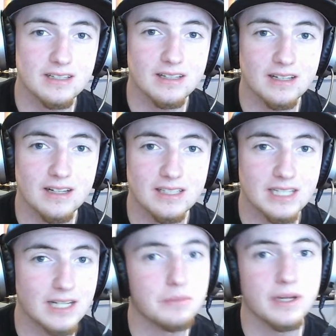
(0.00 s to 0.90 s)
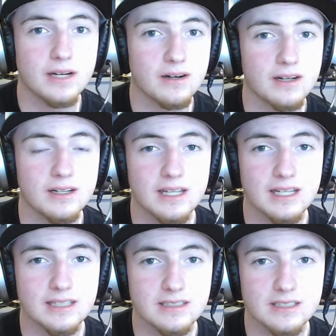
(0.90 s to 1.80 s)
a ton better.
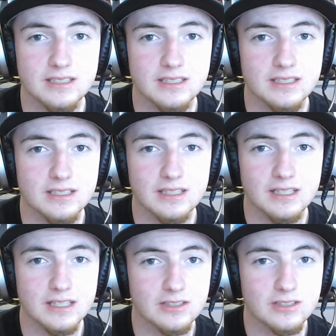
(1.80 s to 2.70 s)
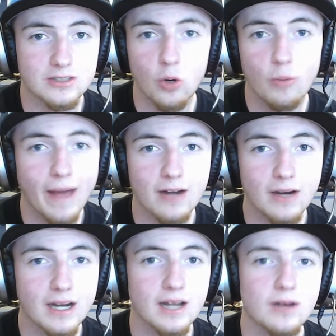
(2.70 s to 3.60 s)
It's so bad
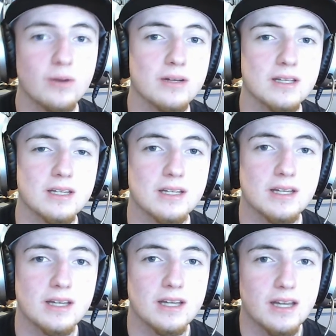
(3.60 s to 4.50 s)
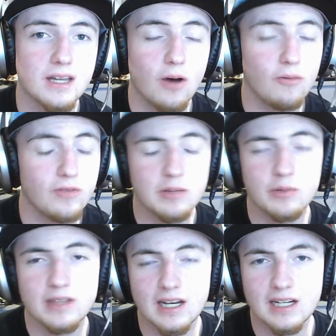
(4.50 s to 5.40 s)
right now. Hopefully with
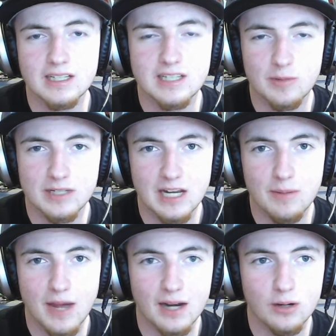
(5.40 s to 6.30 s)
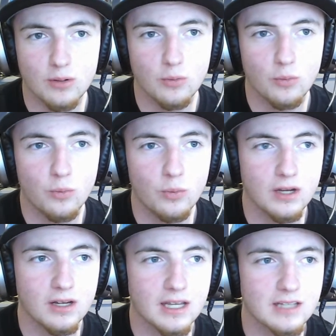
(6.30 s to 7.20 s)
getting Ketel Marte back,
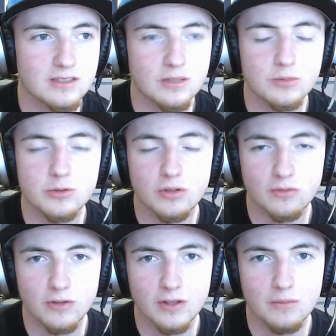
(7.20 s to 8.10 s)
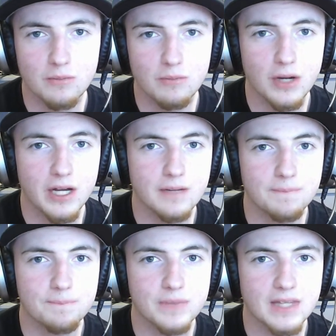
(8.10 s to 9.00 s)
we get in some sort of rhythm, but
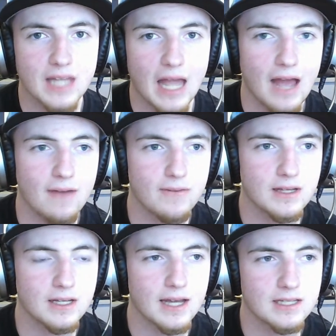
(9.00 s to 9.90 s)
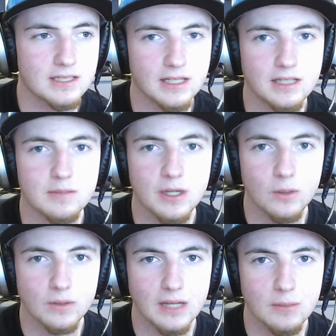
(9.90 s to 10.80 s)
having guys in like Domingo
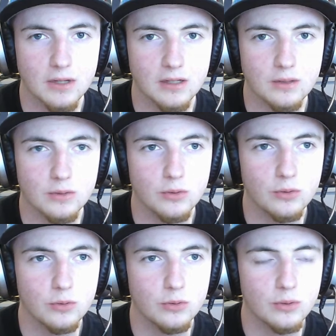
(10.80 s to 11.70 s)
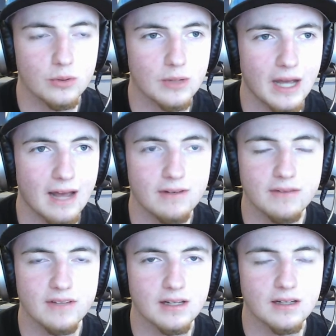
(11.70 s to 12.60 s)
Leyba who haven't
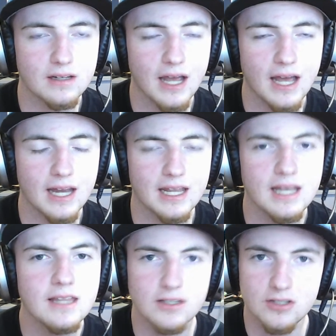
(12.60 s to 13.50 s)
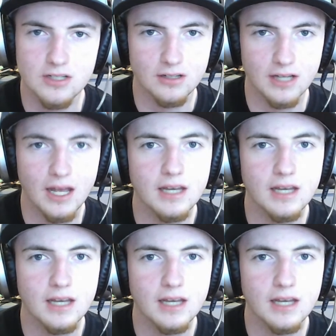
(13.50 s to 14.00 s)
even had a hit this year yet,